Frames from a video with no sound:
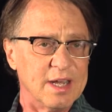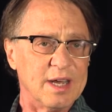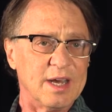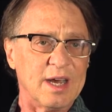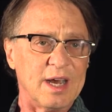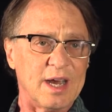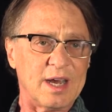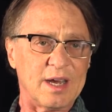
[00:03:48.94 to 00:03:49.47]

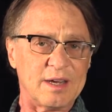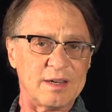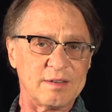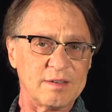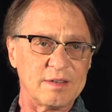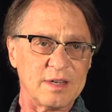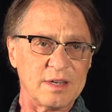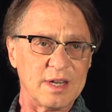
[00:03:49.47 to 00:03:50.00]

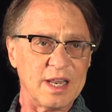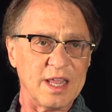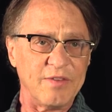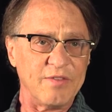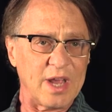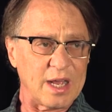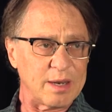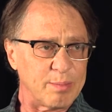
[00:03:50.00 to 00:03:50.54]

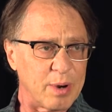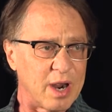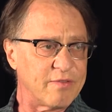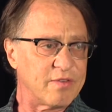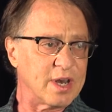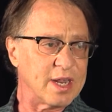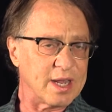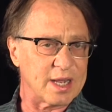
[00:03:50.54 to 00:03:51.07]
alleviate
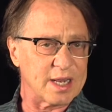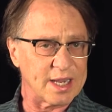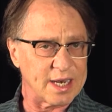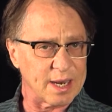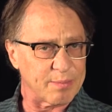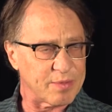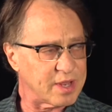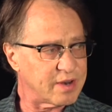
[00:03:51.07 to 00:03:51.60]
poverty and clean
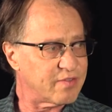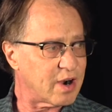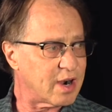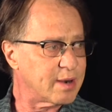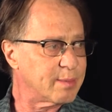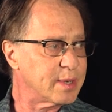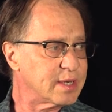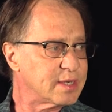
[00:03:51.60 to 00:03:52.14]
up the
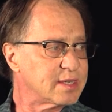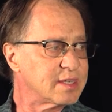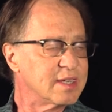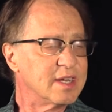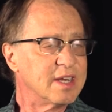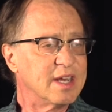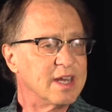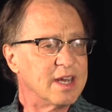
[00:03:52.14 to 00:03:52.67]
environment,
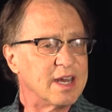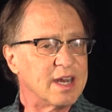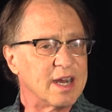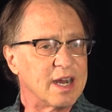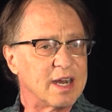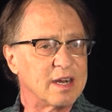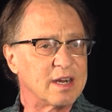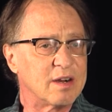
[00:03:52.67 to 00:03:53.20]

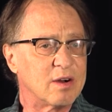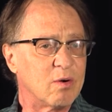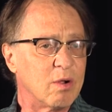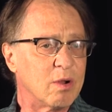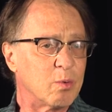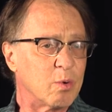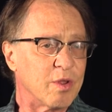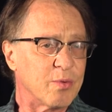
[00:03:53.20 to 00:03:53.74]

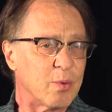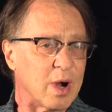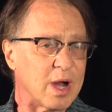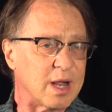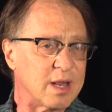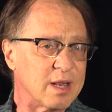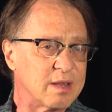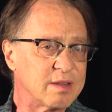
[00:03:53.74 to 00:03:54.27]
all
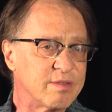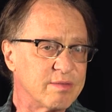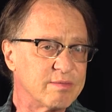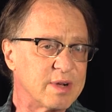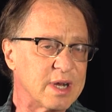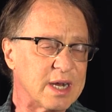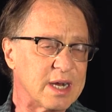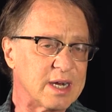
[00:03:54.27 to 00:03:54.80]
worthwhile
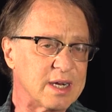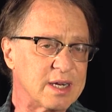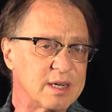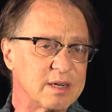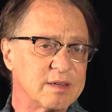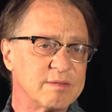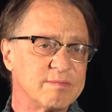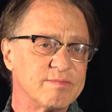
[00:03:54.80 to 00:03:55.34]

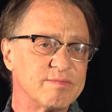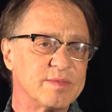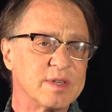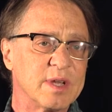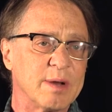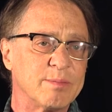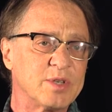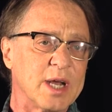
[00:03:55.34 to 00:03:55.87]

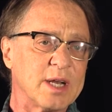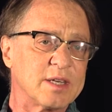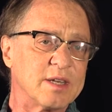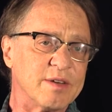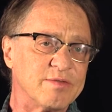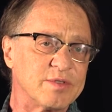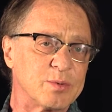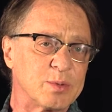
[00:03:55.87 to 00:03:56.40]

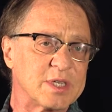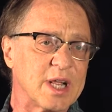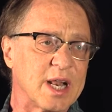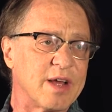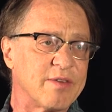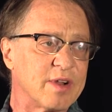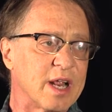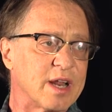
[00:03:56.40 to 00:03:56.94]
objectives. We still
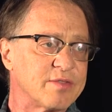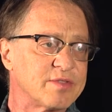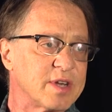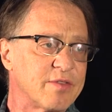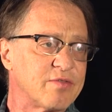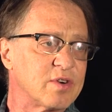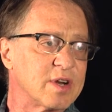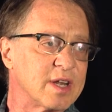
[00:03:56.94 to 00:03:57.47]
have a lot of
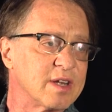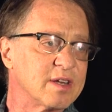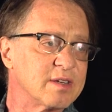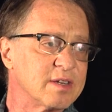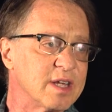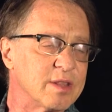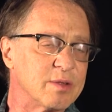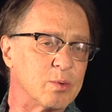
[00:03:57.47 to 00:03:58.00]
suffering
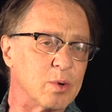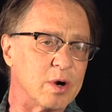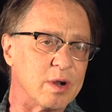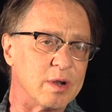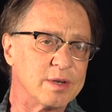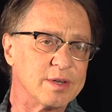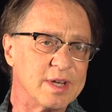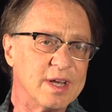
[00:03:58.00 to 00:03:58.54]
in the
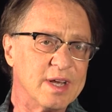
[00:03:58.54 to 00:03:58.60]
world.